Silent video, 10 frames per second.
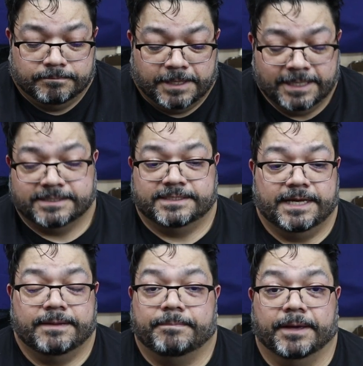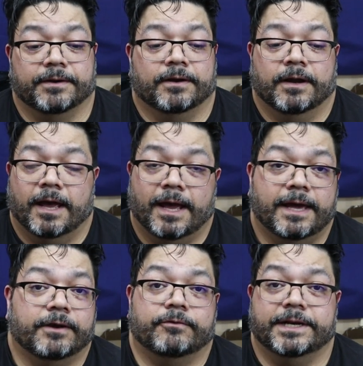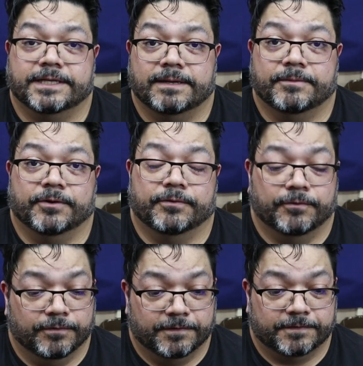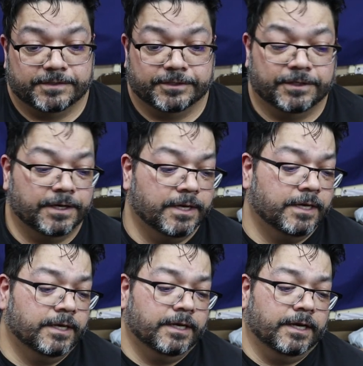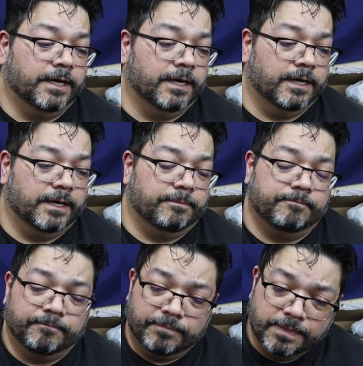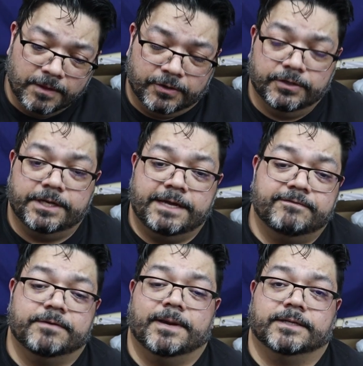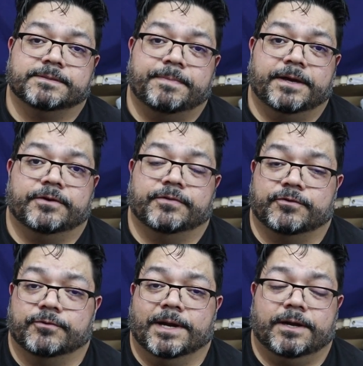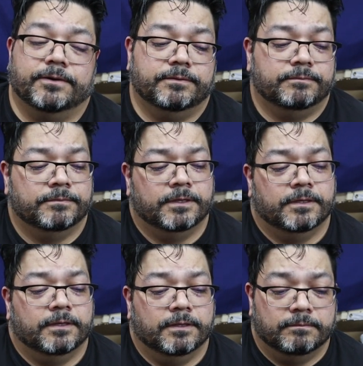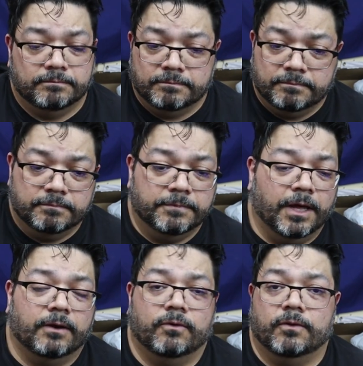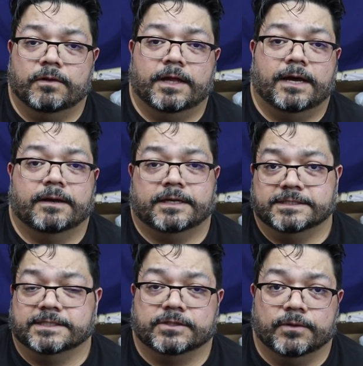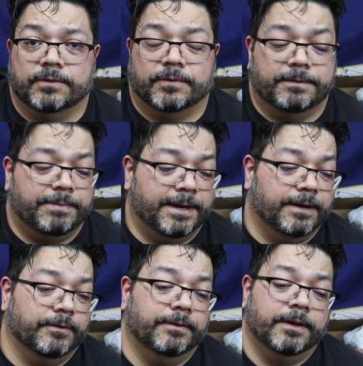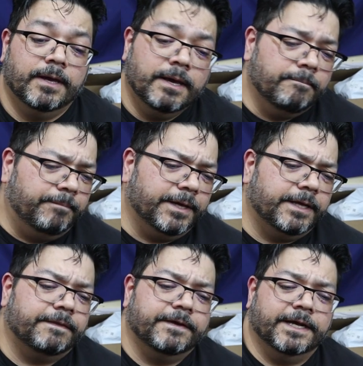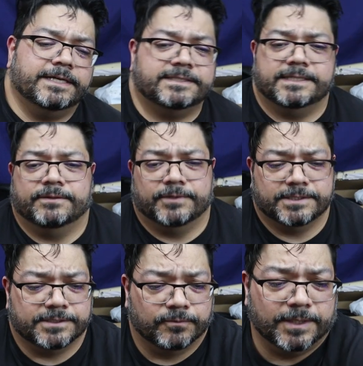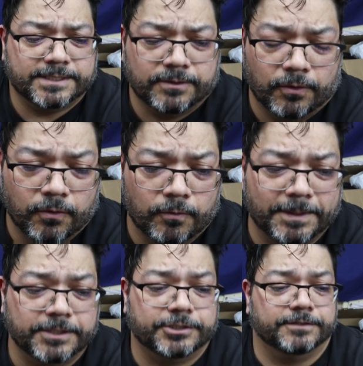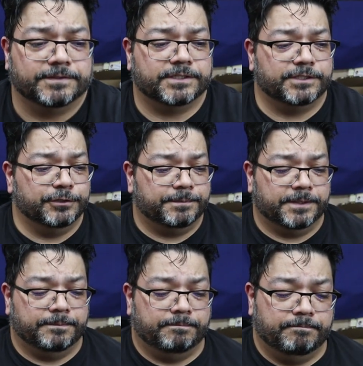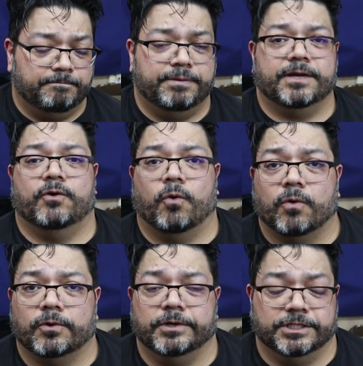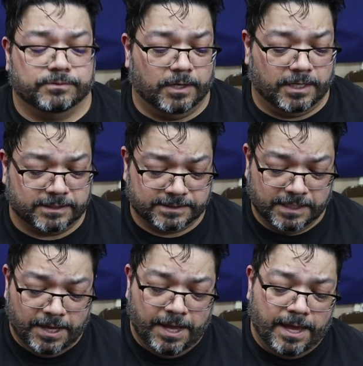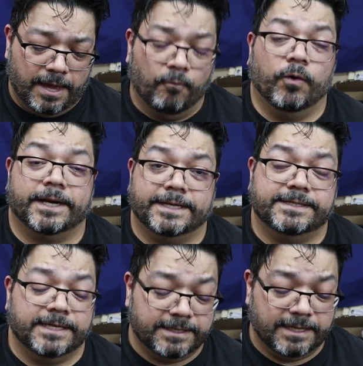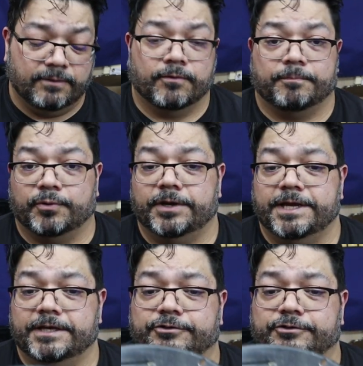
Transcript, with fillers: can't state it better. I had a great time going through this dirt. Um, good even amounts of pay dirt throughout. Not a whole lot because it's only one pound. But the nice thing was there wasn't a whole bunch of stupid big quarter inch rocks. And what I did get were pretty